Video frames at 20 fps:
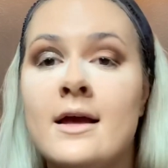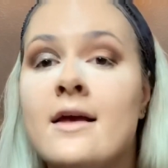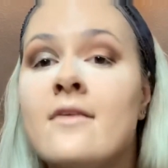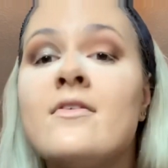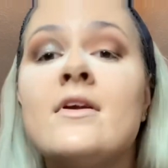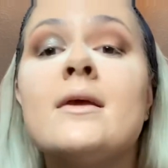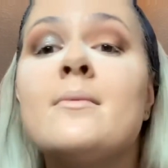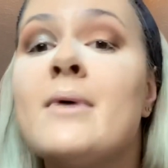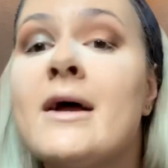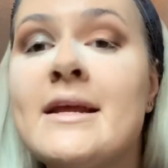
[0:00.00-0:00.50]

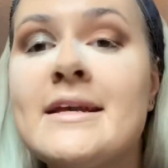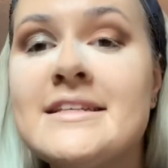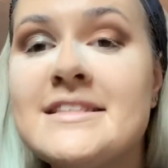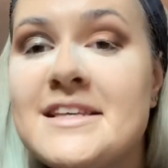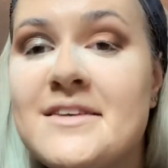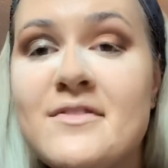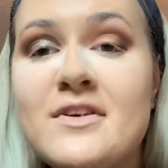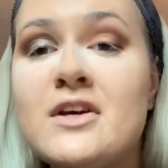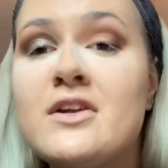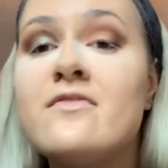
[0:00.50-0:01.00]
if anybody
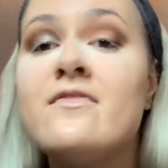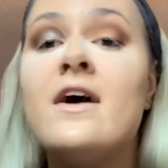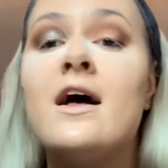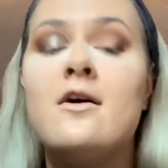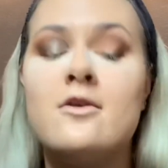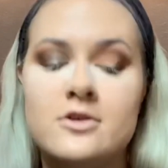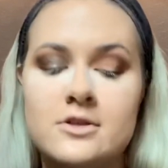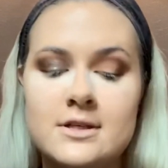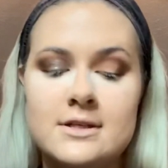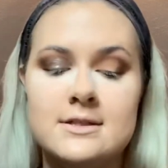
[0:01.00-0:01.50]
is even gonna
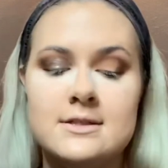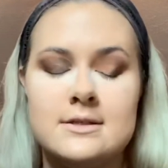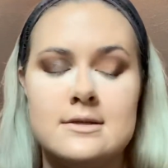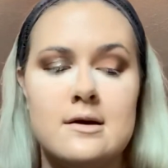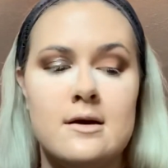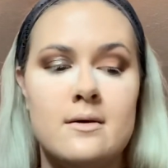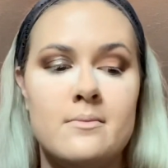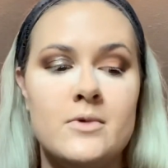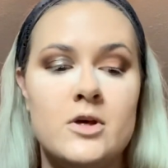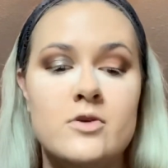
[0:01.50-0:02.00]
follow this,
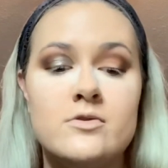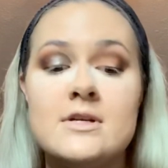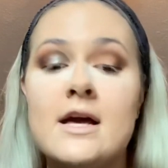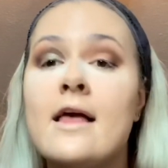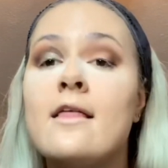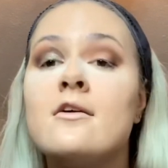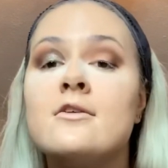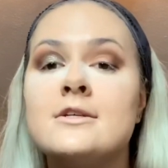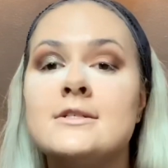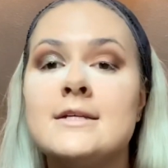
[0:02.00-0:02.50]
you
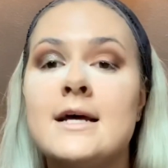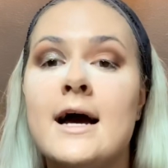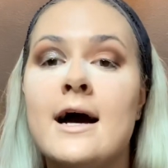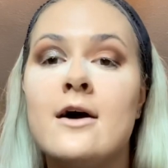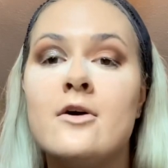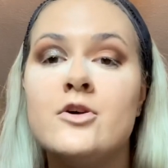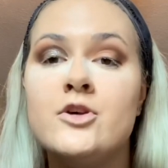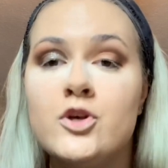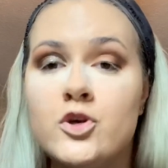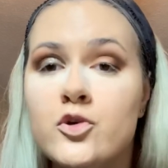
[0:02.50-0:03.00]
tailor it to
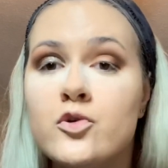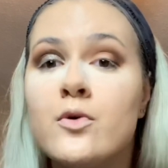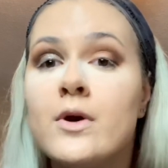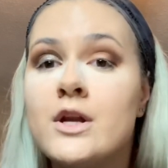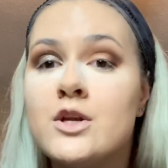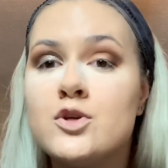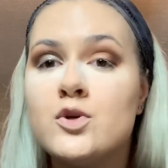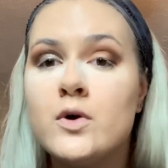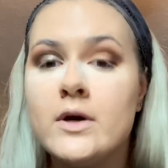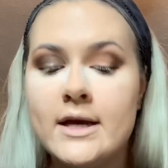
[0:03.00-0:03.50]
how you
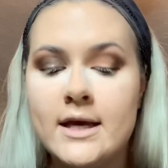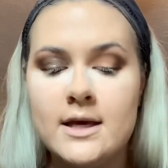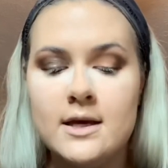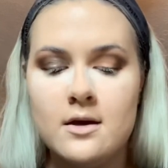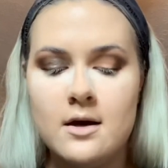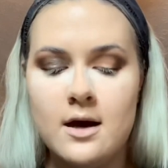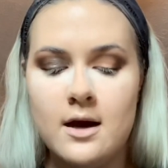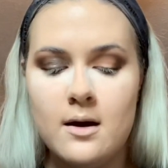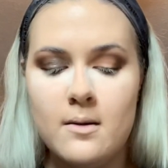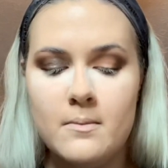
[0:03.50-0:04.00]
enjoy
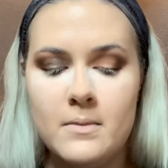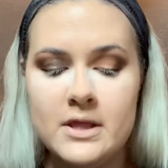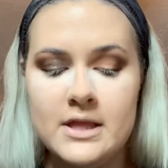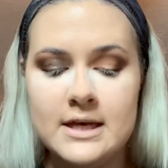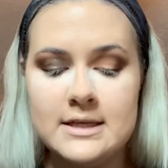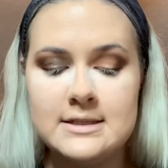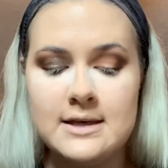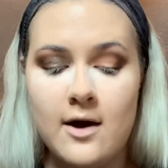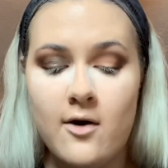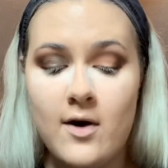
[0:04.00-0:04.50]
it, but
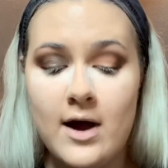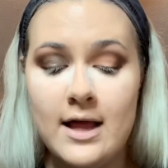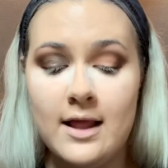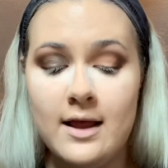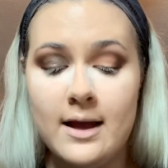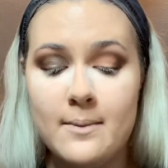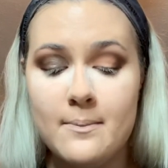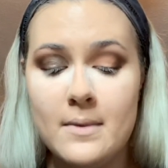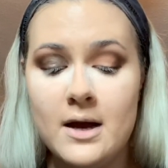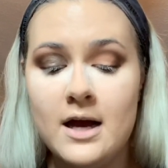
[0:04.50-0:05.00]
that's how I
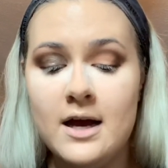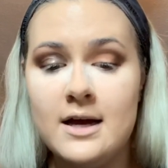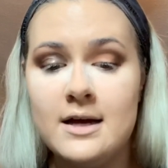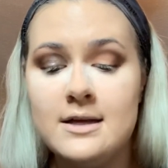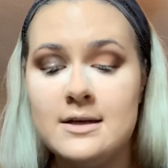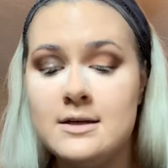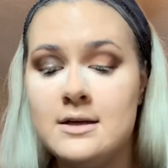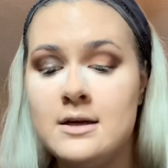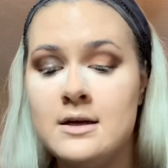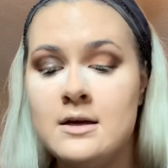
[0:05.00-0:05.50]
like
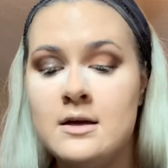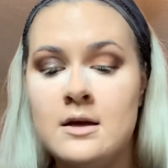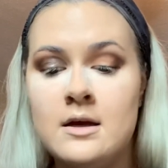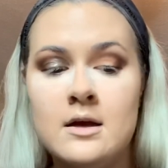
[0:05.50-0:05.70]
mine.